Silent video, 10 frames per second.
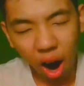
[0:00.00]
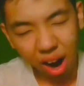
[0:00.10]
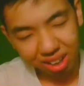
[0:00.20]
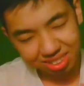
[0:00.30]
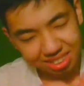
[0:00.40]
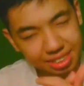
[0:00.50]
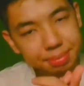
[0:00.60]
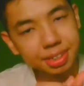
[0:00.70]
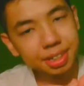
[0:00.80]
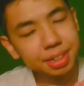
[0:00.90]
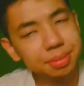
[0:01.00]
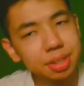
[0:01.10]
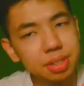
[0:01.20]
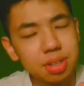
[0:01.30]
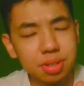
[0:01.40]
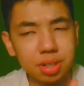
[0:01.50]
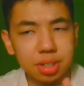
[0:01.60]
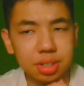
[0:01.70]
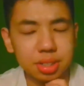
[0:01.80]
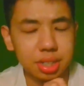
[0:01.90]
at the same time, we also
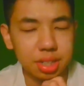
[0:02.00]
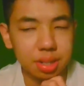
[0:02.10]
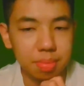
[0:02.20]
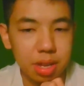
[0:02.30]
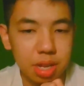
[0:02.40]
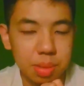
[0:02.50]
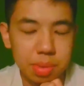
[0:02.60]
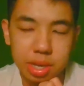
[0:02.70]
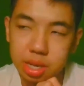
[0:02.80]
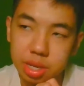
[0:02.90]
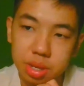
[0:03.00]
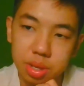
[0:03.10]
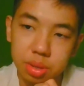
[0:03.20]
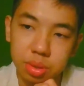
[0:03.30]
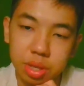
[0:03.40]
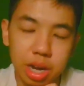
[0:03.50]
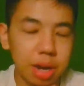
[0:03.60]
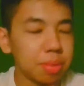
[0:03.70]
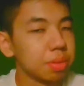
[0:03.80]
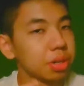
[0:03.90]
thought that maybe, oh
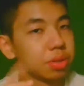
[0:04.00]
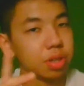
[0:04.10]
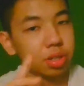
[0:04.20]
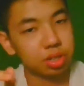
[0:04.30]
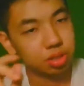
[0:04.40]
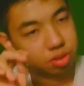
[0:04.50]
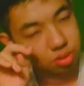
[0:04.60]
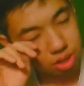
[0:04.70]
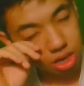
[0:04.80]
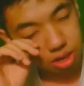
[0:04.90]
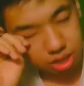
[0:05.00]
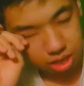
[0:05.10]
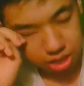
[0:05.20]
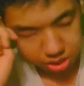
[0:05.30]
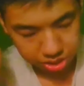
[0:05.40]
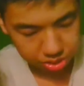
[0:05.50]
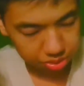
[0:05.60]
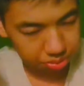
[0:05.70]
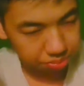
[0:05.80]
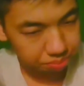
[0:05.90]
yeah, we do not need to do that. Okay, so
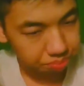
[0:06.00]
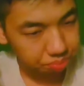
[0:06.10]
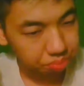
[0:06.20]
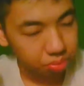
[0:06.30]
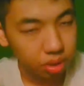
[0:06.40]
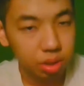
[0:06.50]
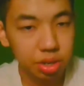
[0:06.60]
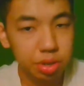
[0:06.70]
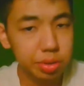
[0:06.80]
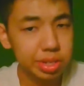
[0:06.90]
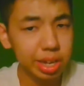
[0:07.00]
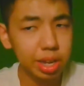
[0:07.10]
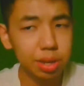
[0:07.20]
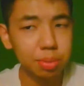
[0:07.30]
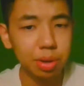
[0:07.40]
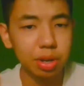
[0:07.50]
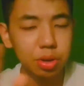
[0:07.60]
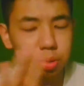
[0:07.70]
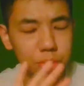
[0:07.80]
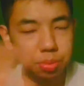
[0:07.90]
Newsday
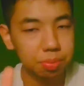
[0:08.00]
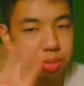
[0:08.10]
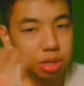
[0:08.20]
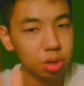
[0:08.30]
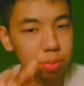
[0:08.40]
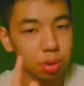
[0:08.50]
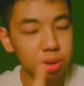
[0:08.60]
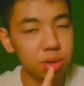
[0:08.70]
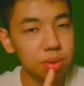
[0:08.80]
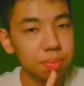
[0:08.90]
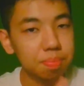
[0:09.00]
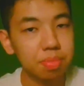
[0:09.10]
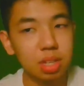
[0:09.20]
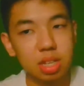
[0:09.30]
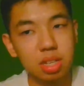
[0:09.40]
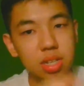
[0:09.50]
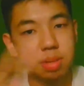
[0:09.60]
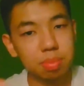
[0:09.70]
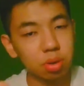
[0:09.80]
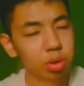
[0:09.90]
will be no more.
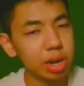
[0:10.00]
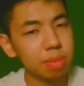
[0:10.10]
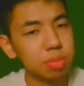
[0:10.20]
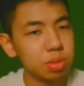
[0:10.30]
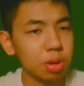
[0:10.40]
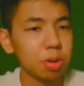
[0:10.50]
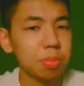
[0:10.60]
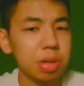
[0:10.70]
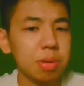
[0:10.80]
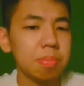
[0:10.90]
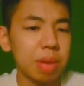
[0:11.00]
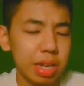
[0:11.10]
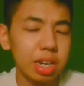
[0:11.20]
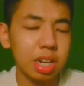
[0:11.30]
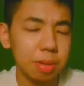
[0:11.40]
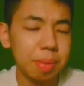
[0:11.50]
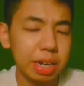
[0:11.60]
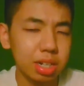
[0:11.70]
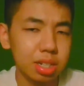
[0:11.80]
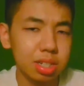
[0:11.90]
Programs will be made
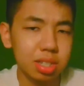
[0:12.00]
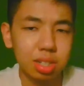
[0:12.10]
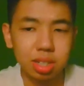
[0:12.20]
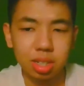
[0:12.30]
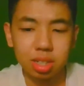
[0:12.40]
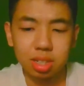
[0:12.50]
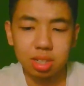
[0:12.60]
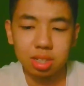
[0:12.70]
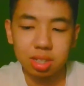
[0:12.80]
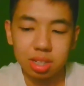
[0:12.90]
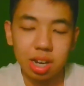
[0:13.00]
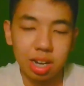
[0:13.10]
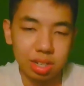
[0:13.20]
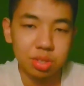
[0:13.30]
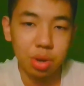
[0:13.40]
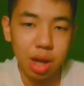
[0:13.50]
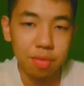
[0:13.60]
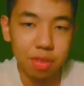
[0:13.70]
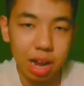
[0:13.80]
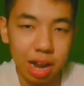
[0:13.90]
independent. Yeah, so
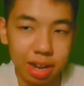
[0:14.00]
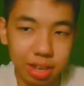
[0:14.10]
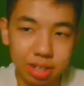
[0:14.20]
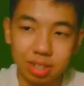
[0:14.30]
FYI.